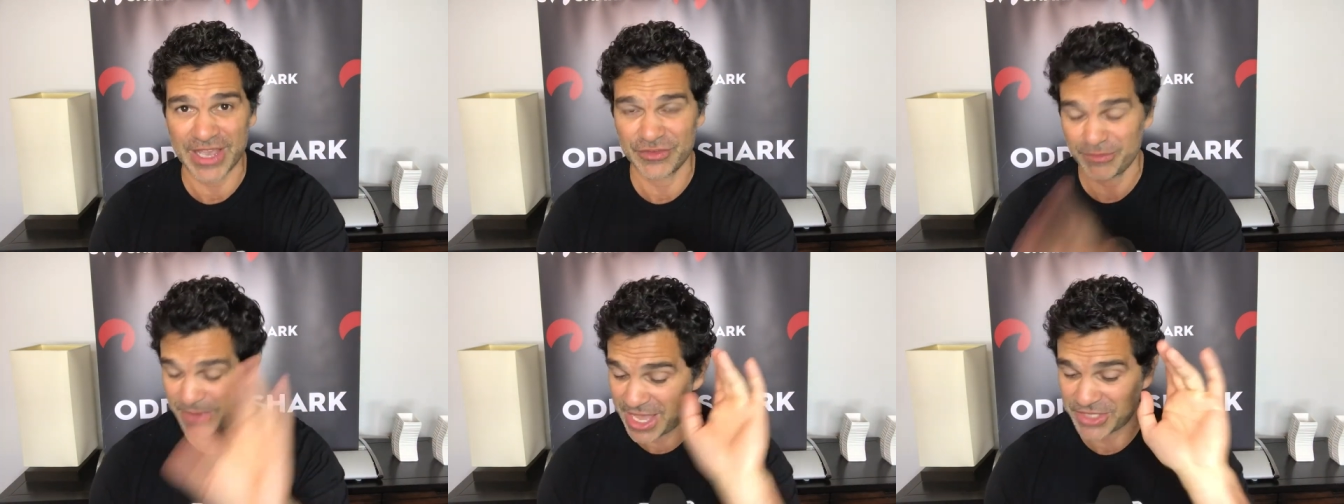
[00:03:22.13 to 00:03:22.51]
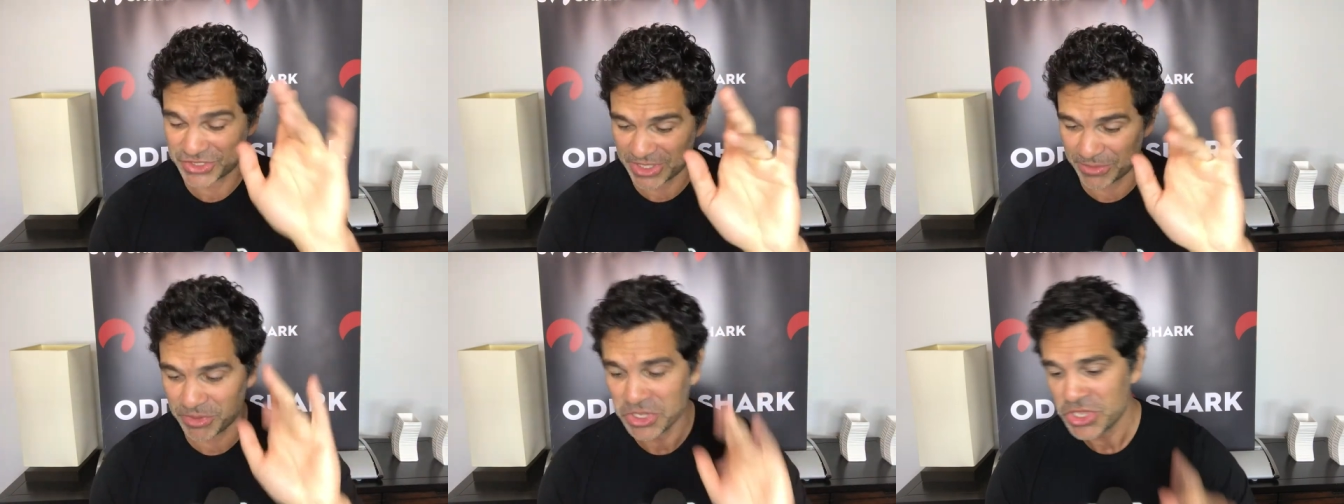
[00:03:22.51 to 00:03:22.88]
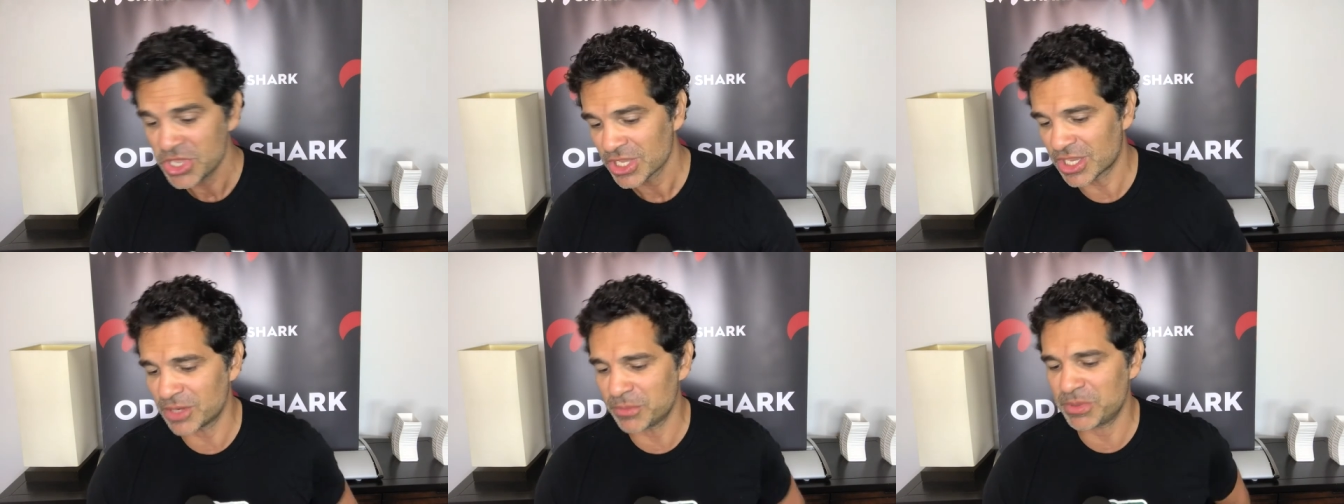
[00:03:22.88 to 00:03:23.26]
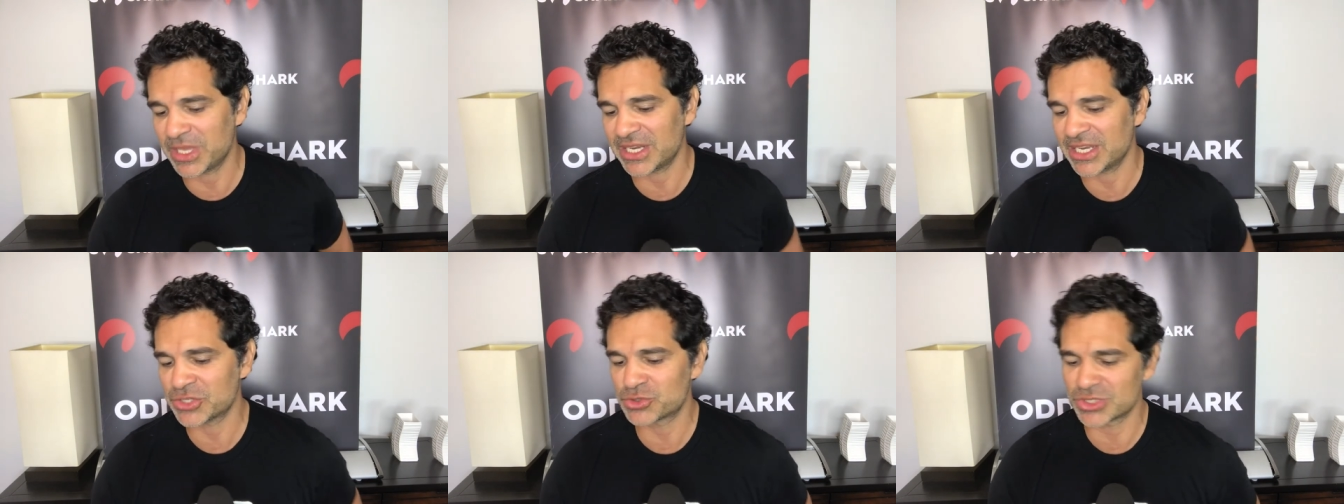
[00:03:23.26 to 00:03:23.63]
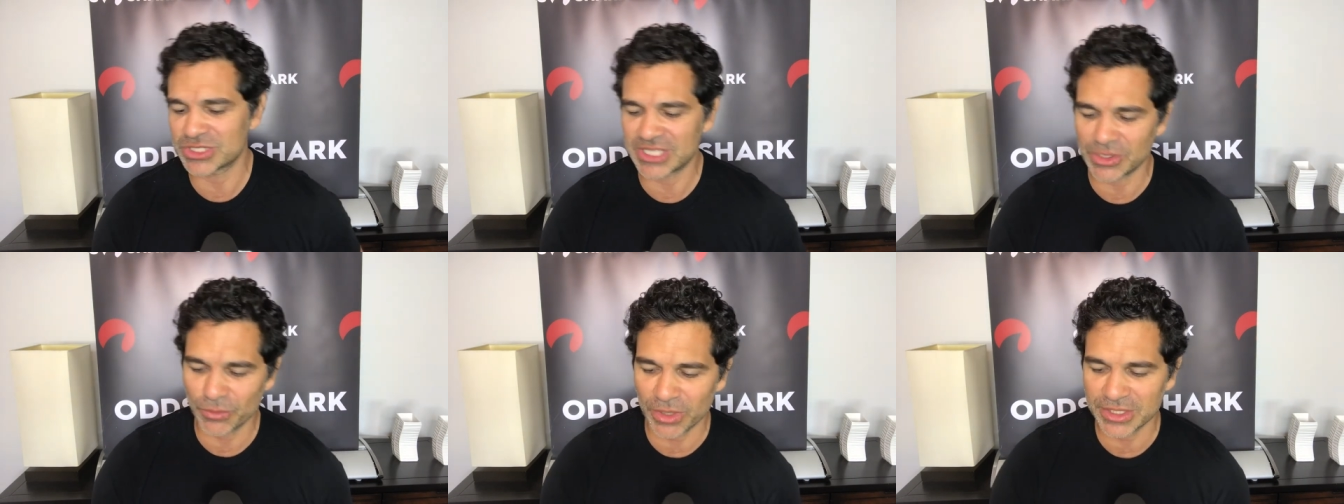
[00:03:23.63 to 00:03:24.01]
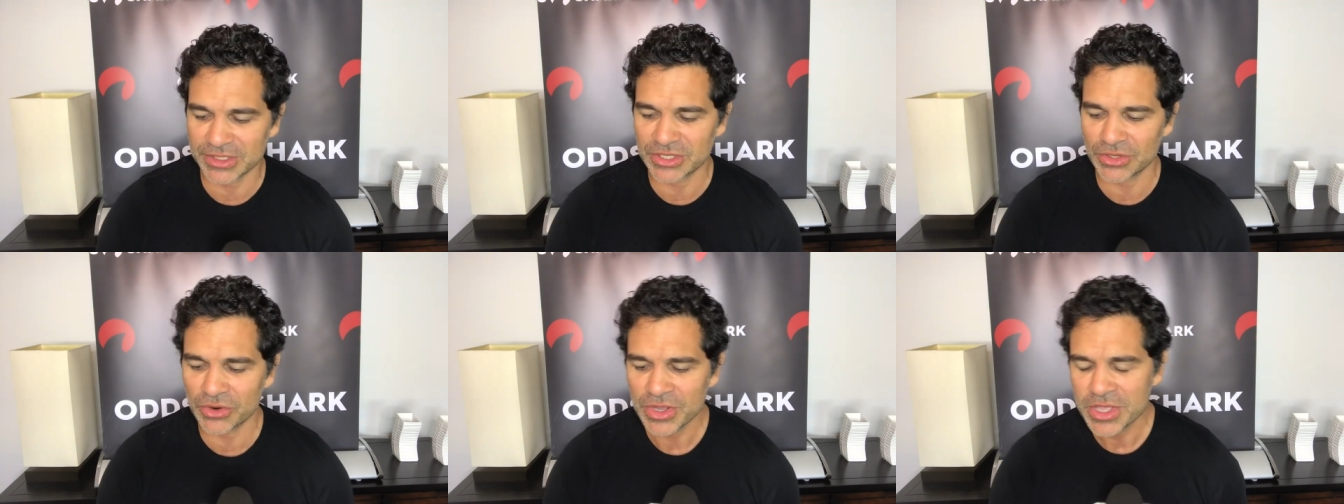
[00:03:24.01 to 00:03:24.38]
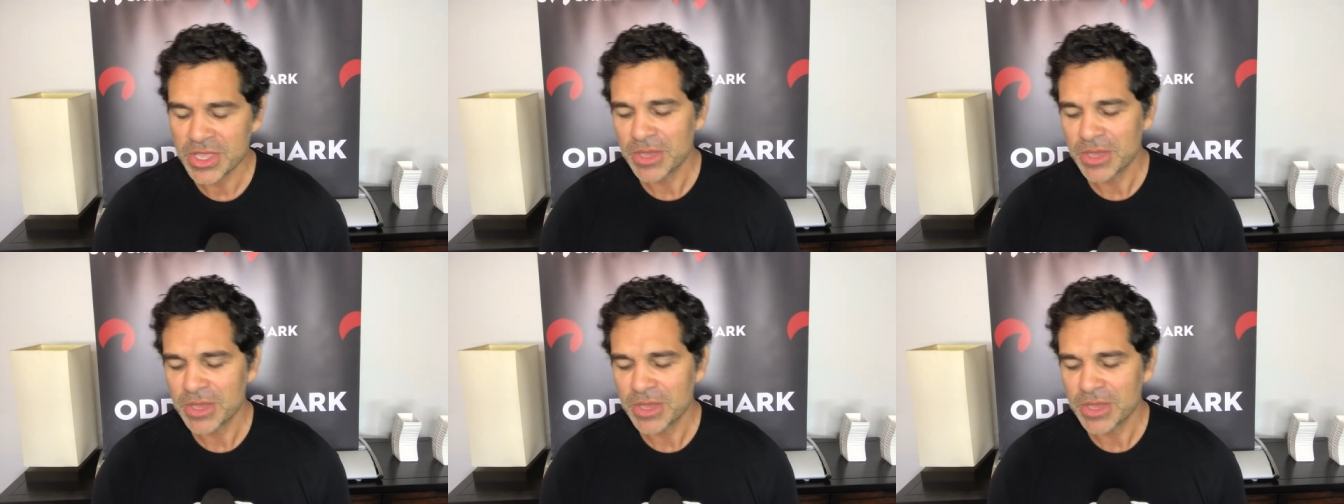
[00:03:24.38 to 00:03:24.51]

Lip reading: matchup. Could be an interesting one, too.